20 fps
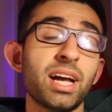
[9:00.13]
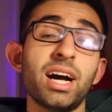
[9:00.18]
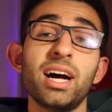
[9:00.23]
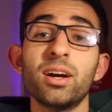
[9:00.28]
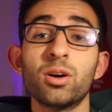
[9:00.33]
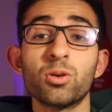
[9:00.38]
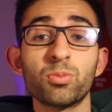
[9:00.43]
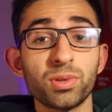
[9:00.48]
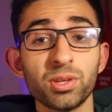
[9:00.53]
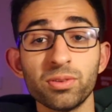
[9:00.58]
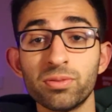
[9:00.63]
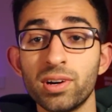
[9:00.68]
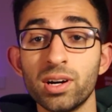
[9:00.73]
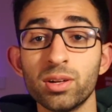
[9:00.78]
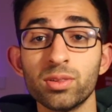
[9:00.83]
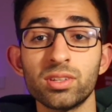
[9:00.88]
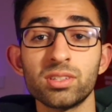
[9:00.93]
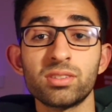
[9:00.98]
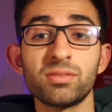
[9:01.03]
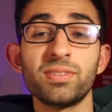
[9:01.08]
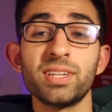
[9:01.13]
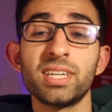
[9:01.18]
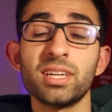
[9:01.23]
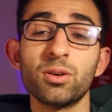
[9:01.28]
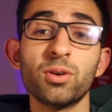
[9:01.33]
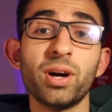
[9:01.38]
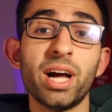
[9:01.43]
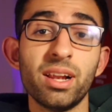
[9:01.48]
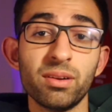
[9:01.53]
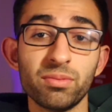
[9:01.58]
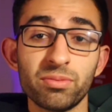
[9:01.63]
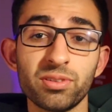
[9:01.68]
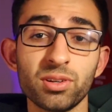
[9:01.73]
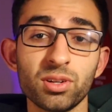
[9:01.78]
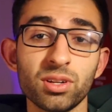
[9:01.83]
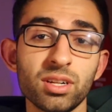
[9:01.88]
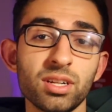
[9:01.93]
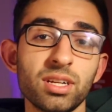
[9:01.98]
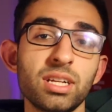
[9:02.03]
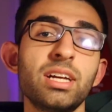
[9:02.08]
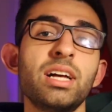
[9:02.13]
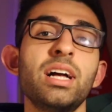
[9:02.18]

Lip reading: I hope you found this video helpful.